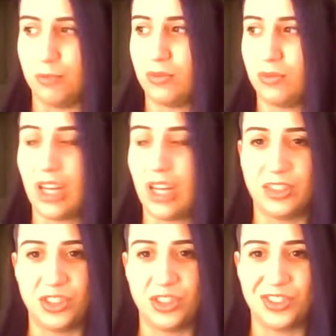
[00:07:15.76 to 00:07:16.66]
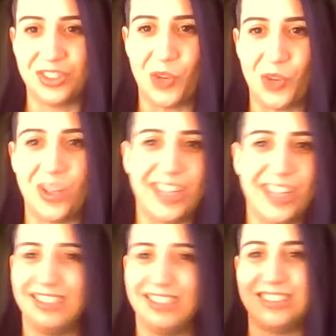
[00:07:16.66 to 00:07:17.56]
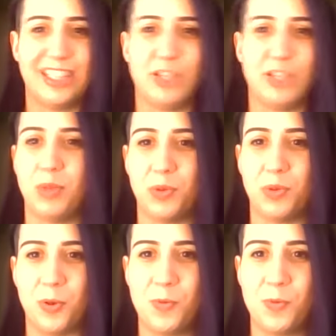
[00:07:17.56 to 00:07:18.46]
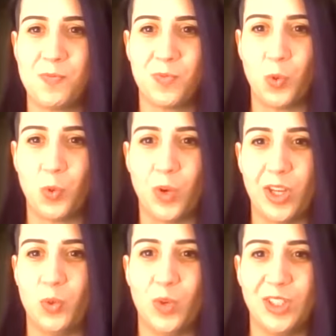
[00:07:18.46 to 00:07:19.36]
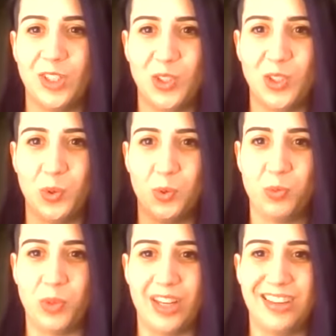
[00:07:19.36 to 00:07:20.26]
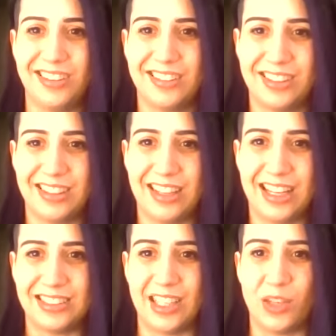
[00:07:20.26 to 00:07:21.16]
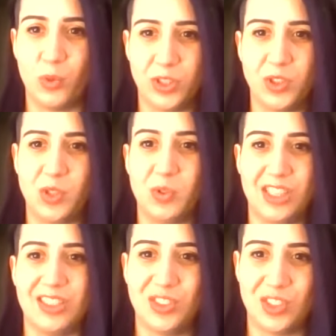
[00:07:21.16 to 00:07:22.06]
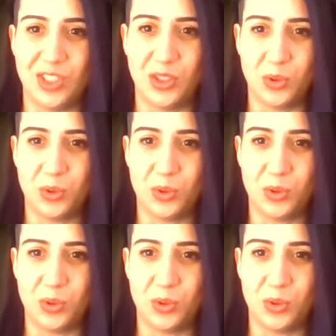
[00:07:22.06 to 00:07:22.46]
not just going in and telling people what you want to do, but asking, what do you need us to do?